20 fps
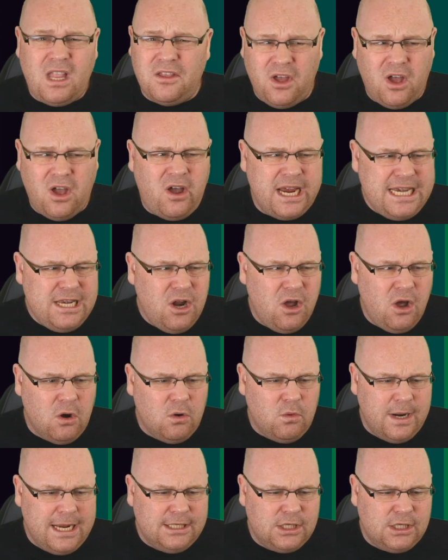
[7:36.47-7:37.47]
that I
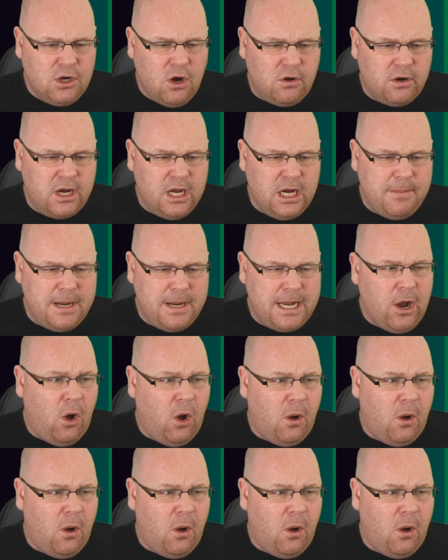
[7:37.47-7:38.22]
know is not going to be